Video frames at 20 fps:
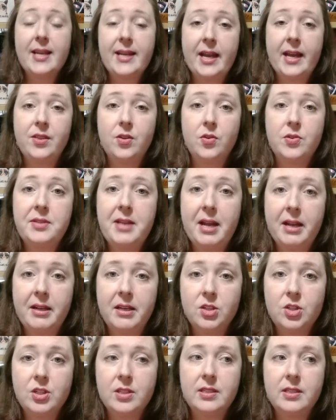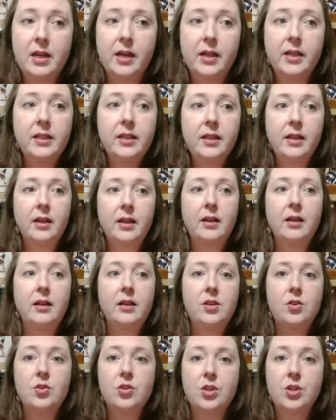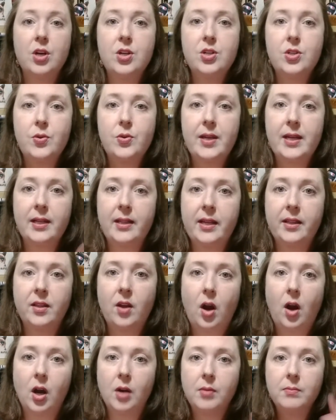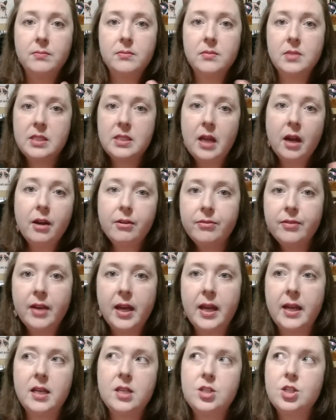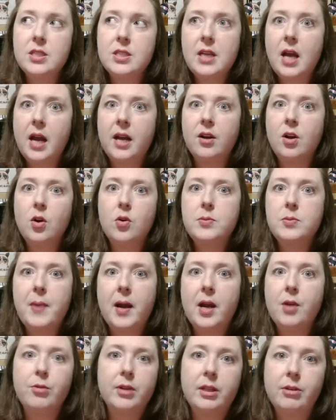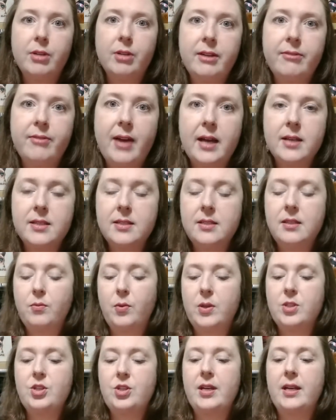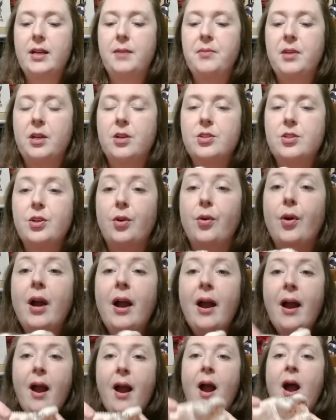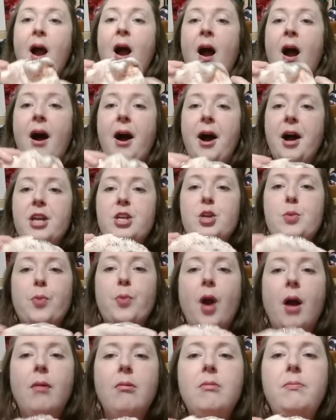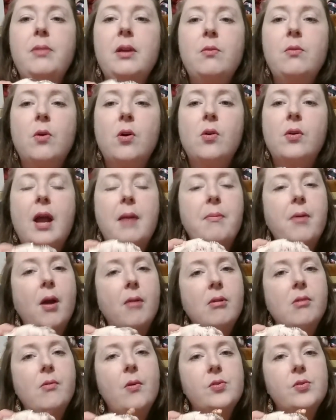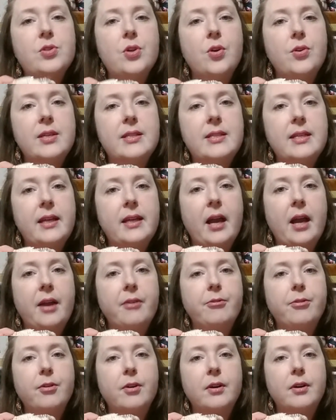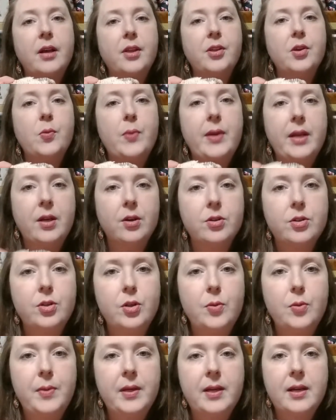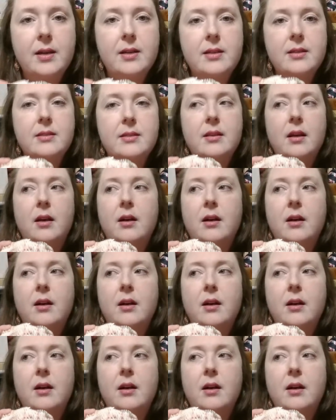get those 10 inches done, you start doing like the arm stuff, and it just kind of goes by really, really fast once you get up there. So I probably won't show this again for another week or two, because